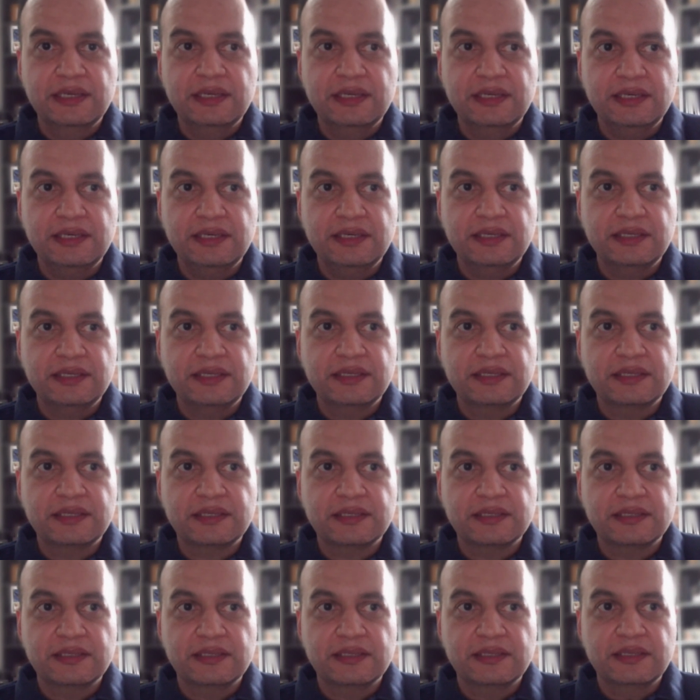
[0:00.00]

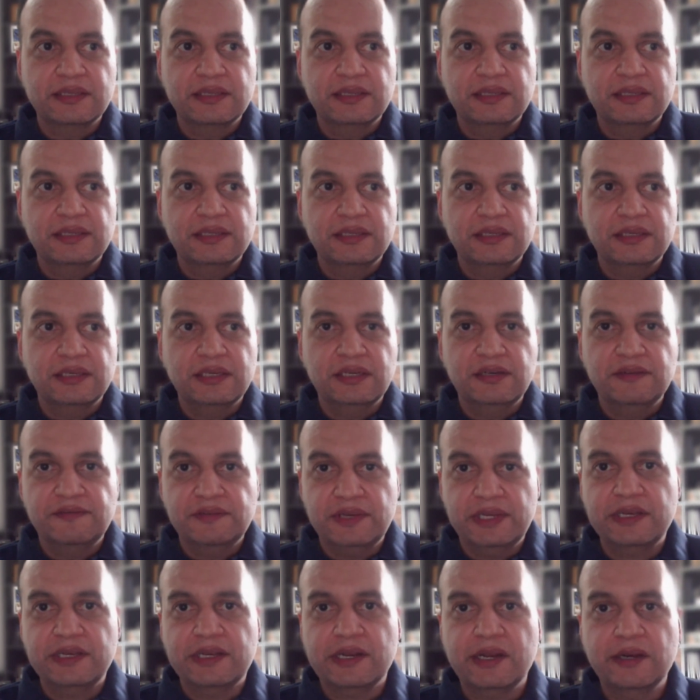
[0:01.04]
is of
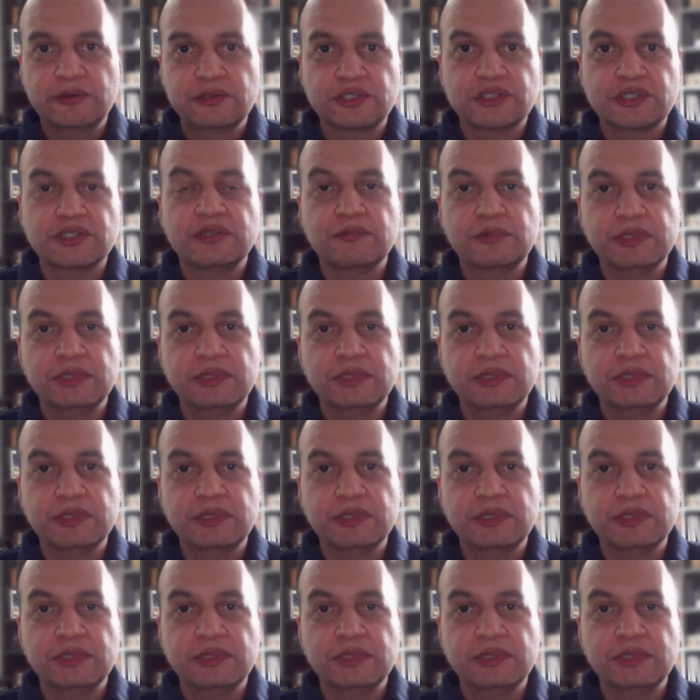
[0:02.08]
inclusion.